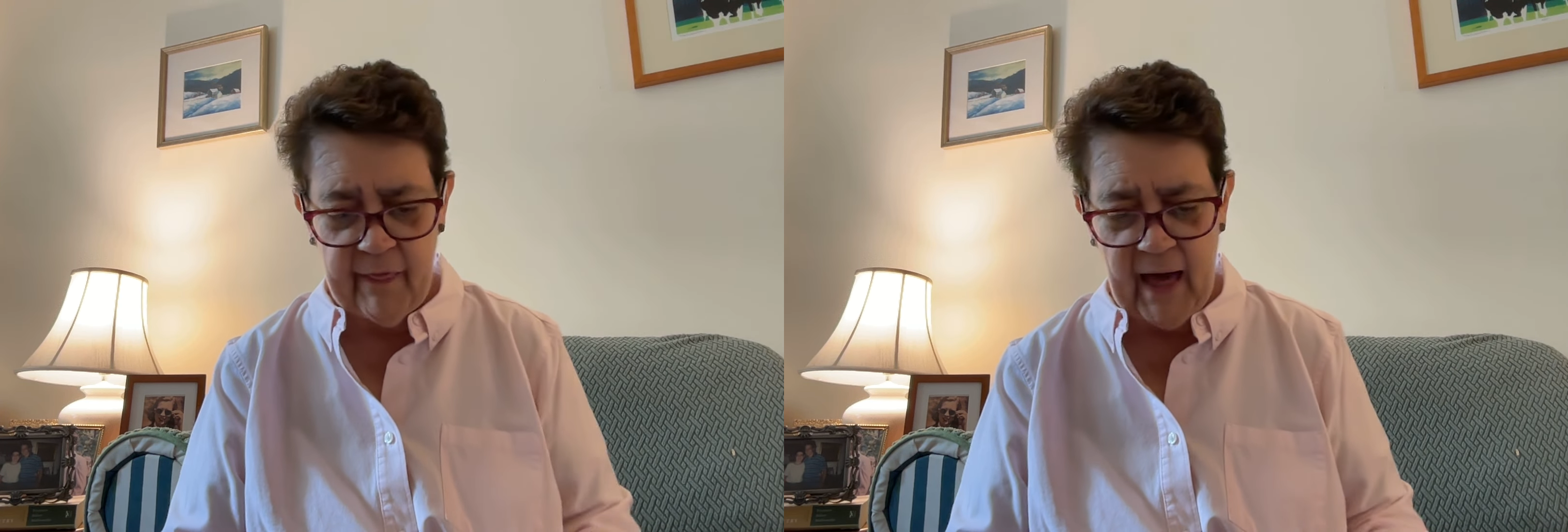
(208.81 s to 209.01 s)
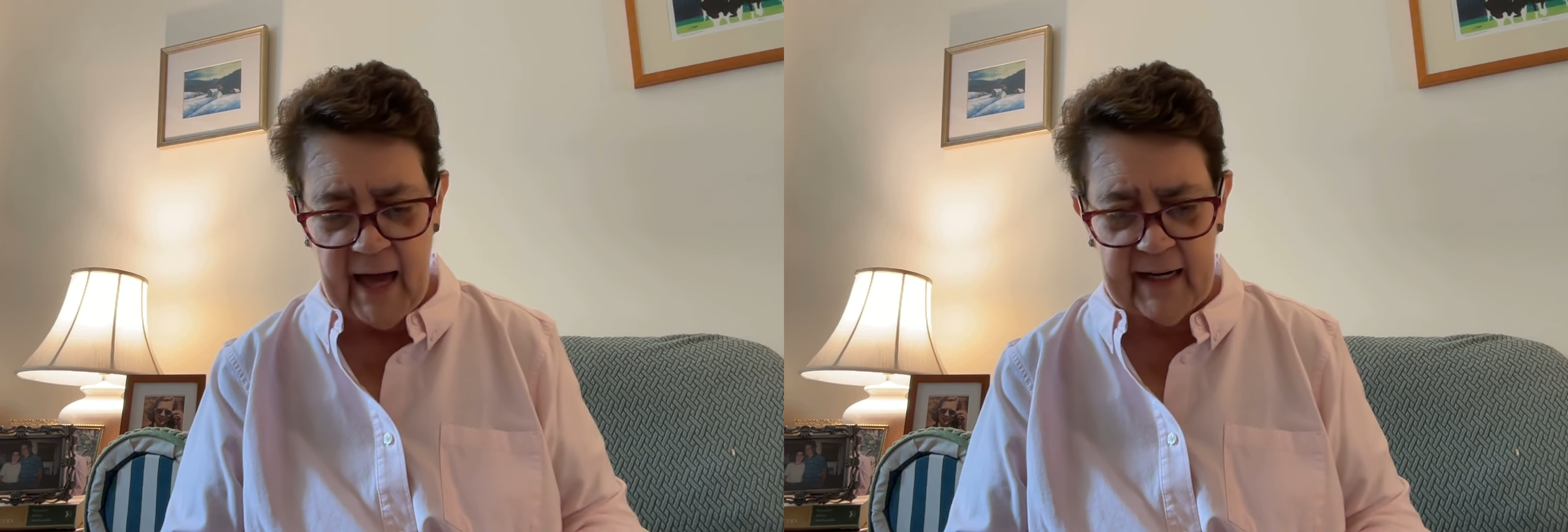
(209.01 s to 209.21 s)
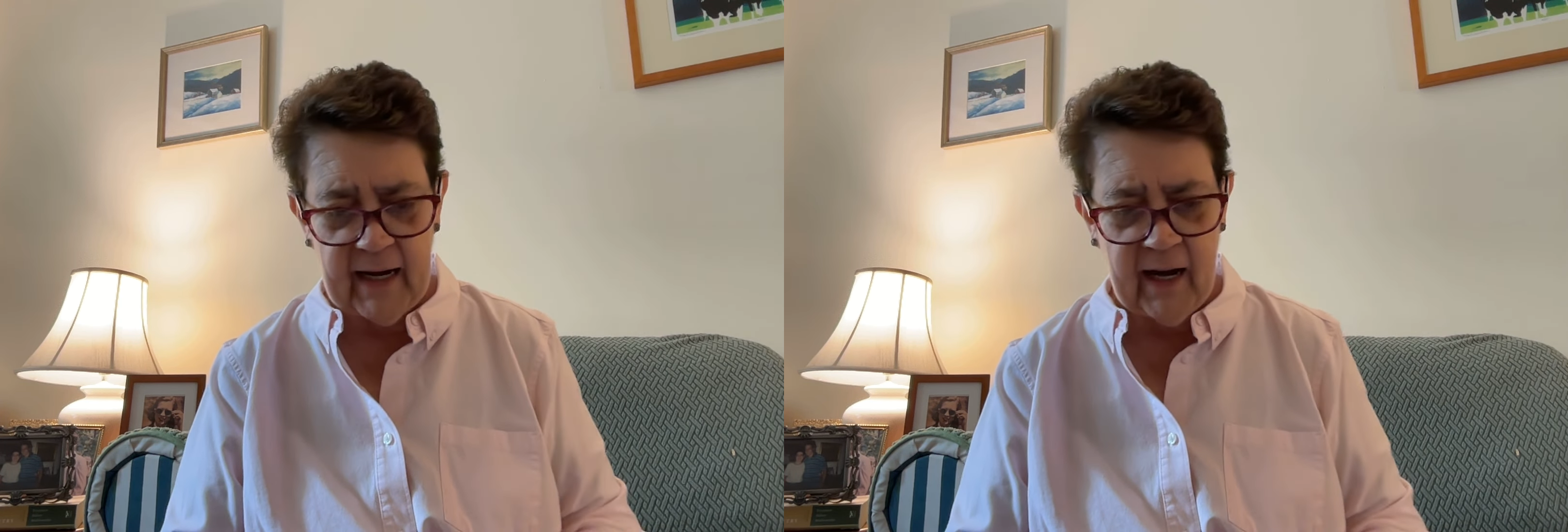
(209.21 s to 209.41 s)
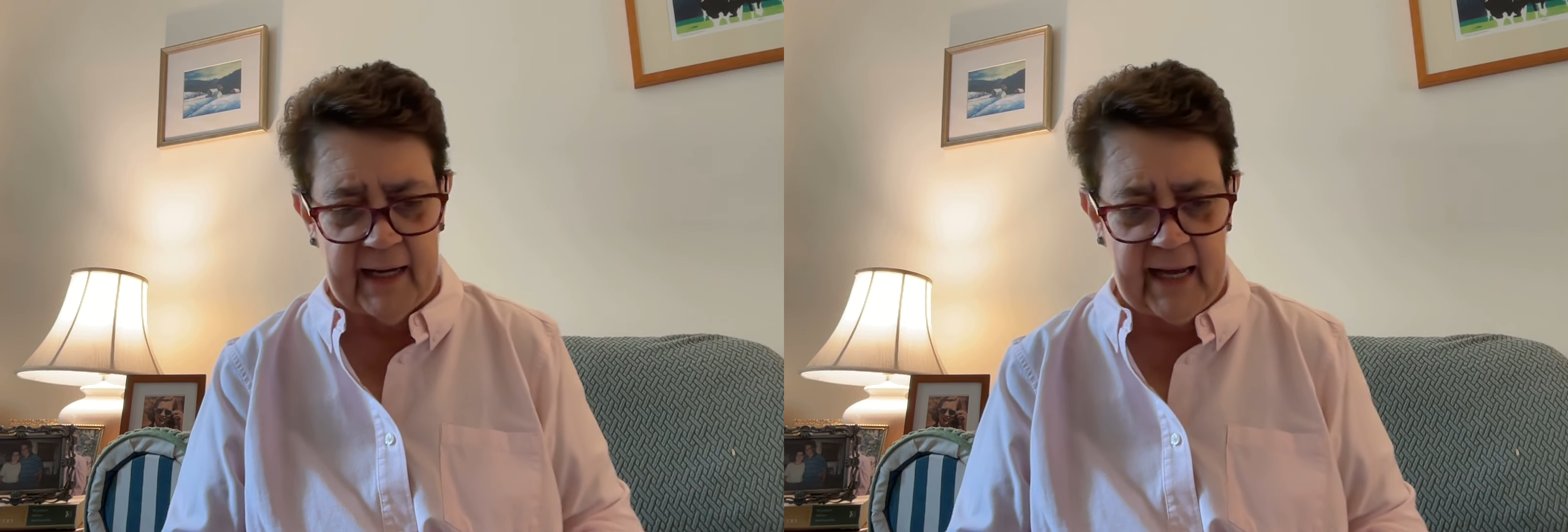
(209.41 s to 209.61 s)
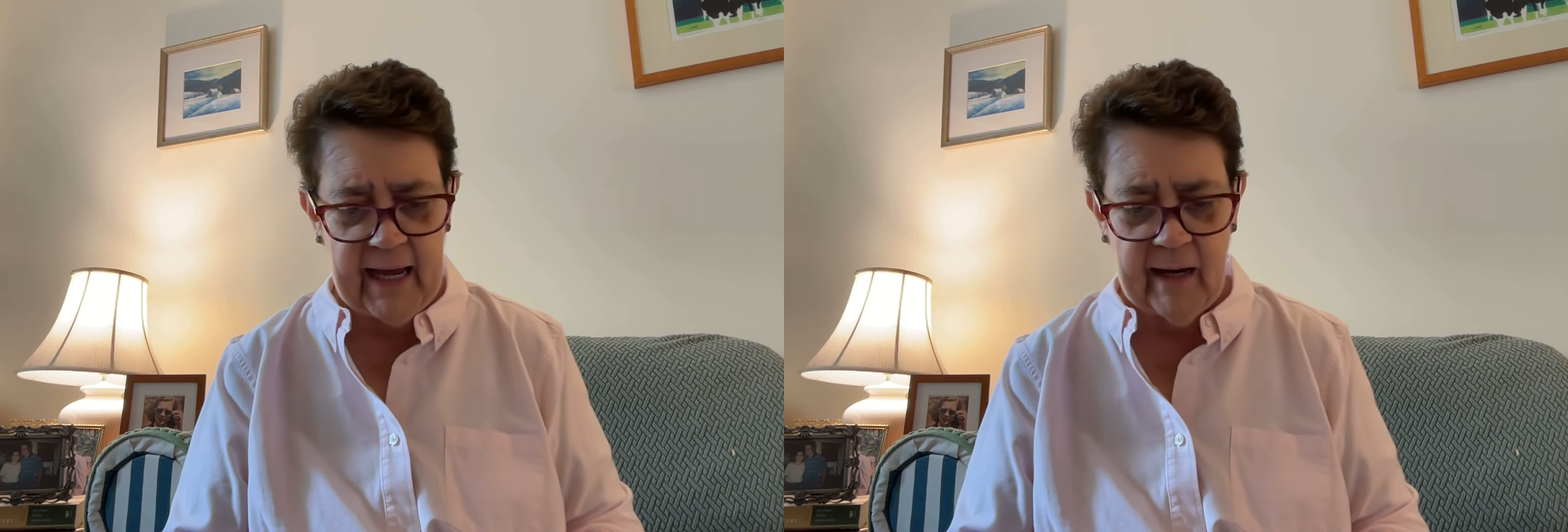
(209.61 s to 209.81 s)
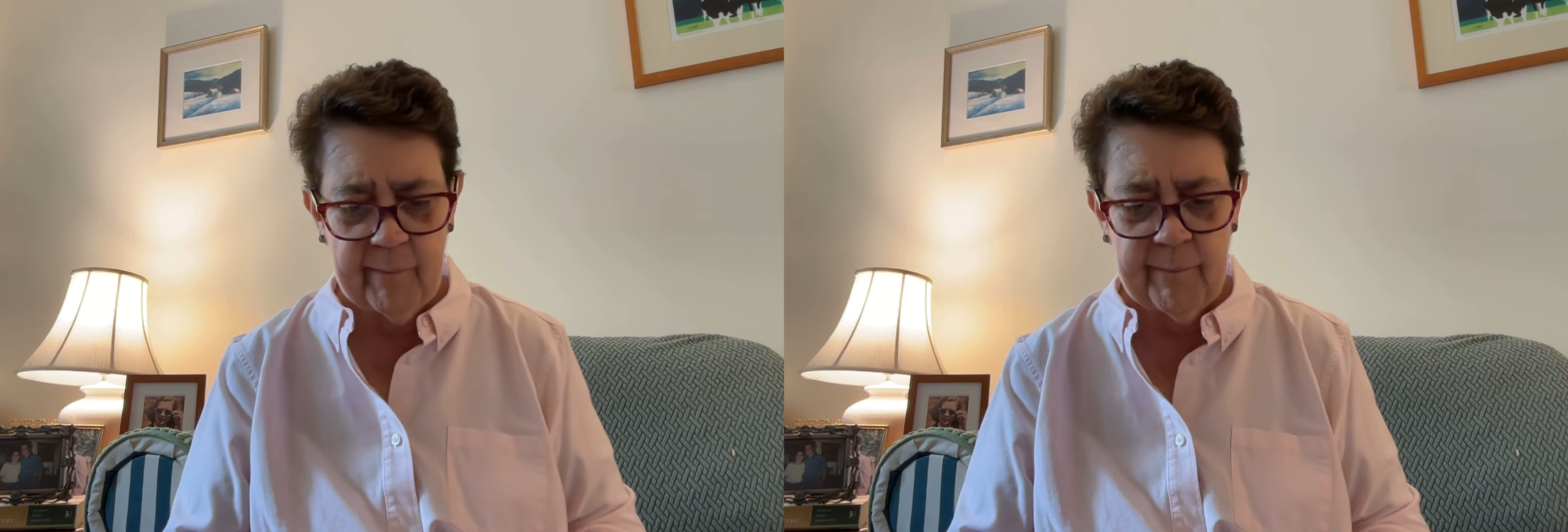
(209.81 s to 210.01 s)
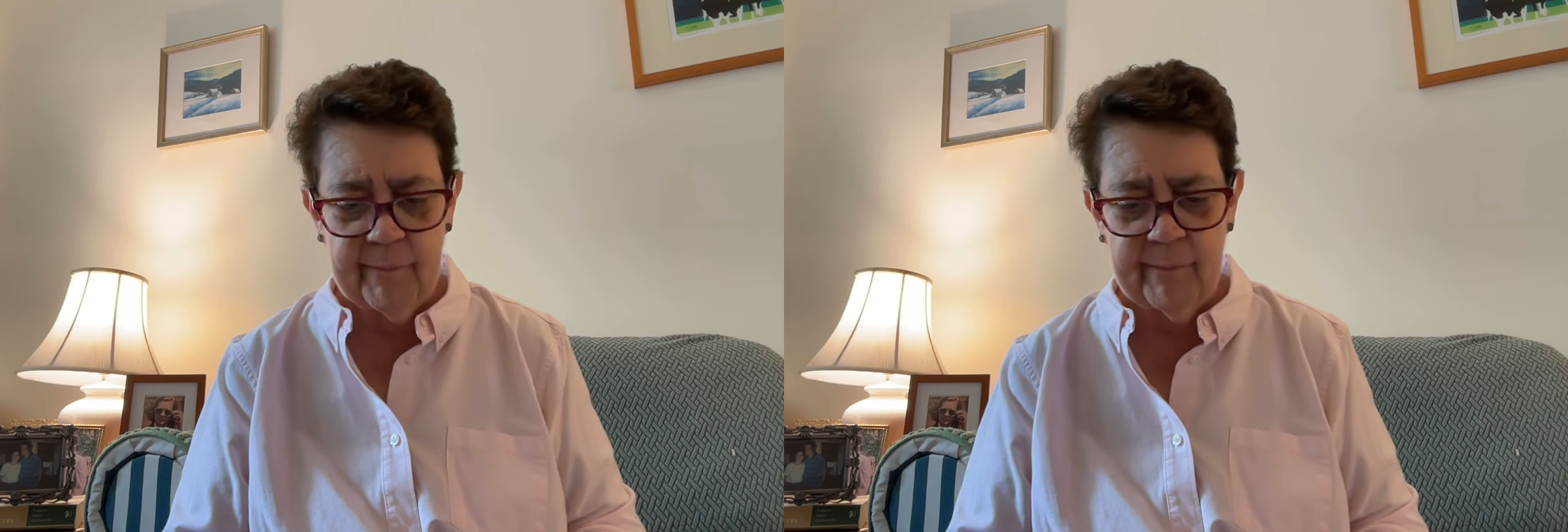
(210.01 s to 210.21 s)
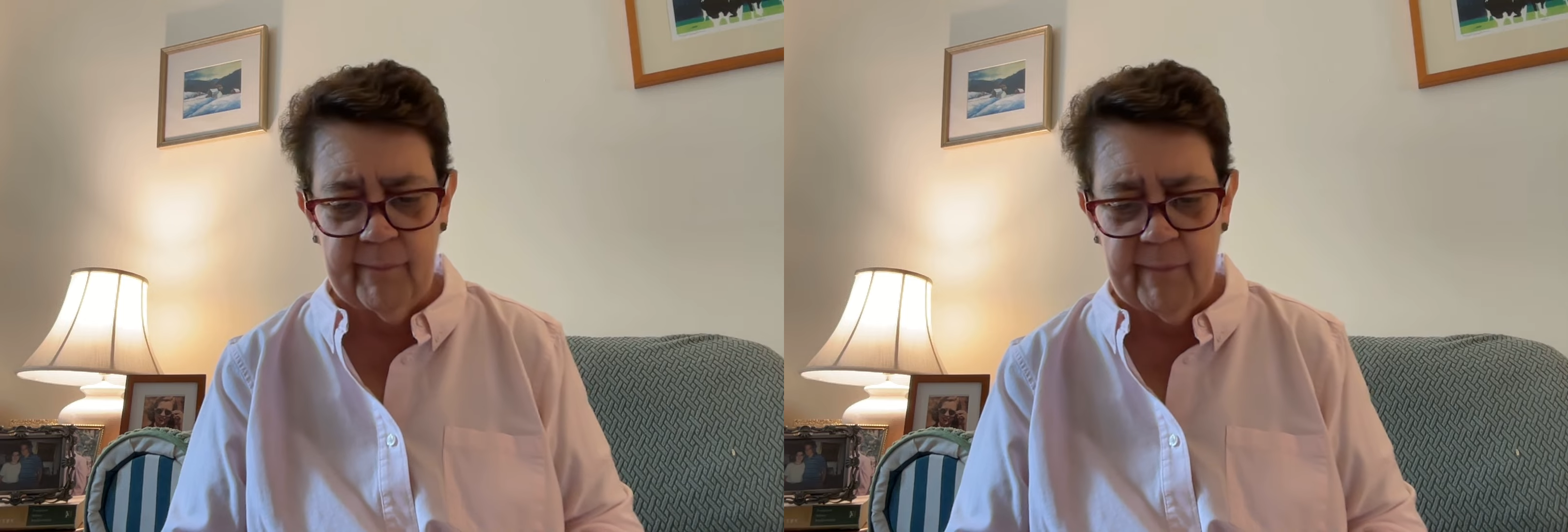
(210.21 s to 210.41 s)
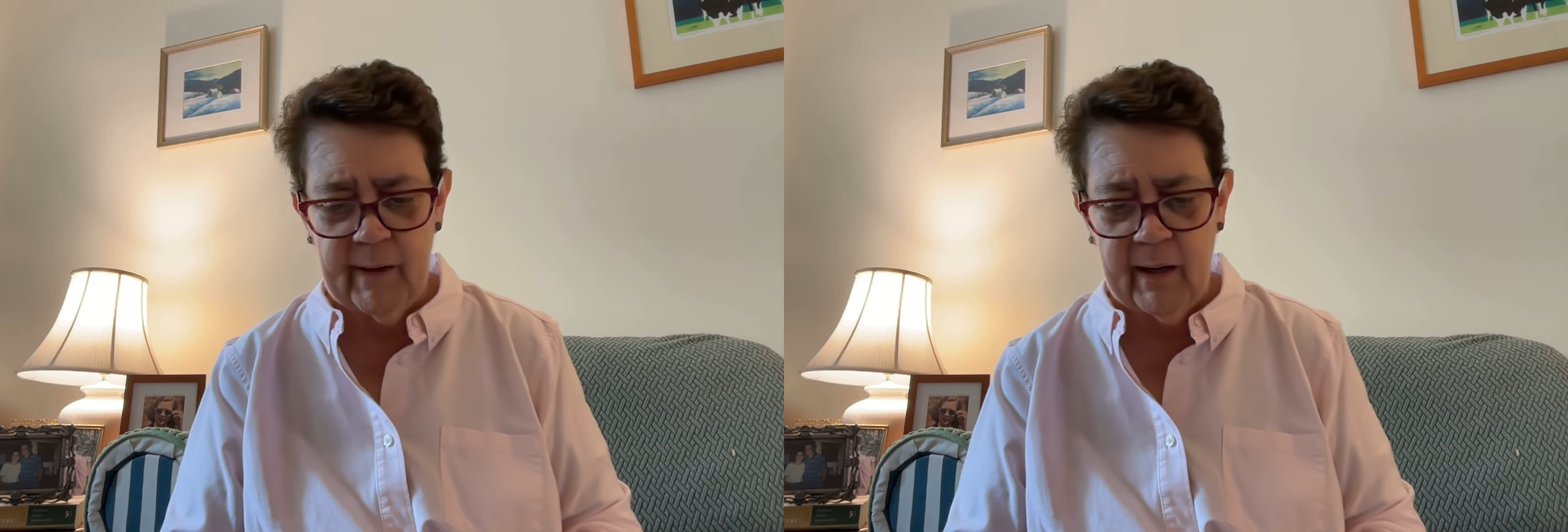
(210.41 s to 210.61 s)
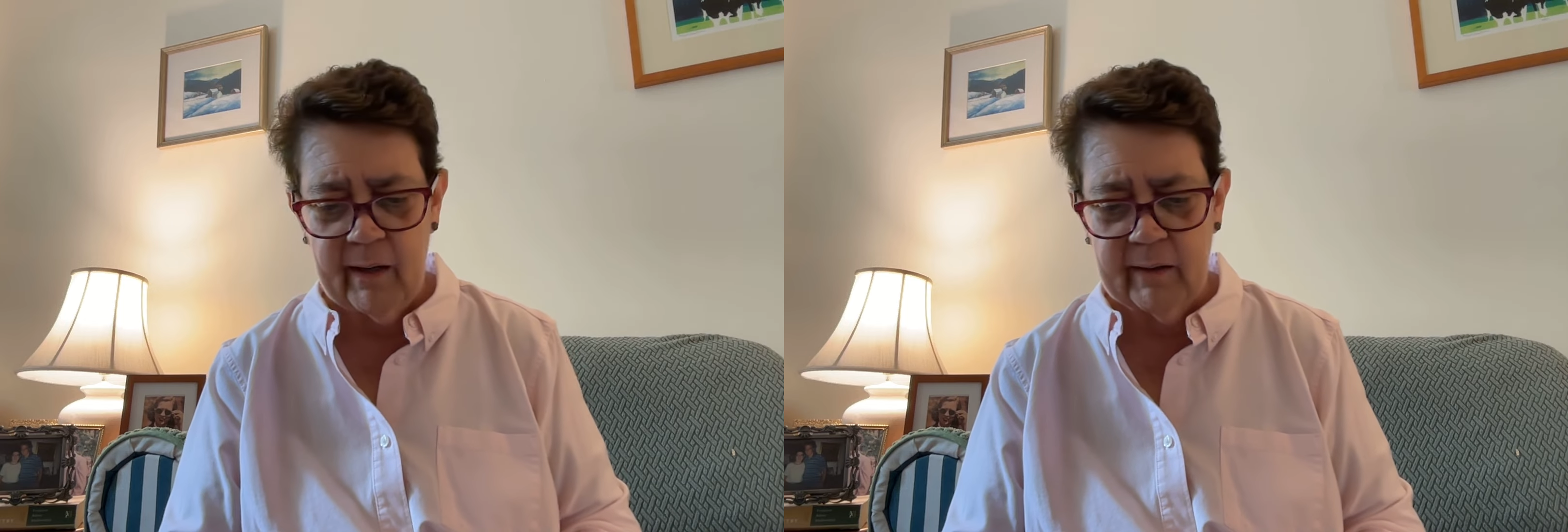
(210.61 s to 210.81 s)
that I am uh,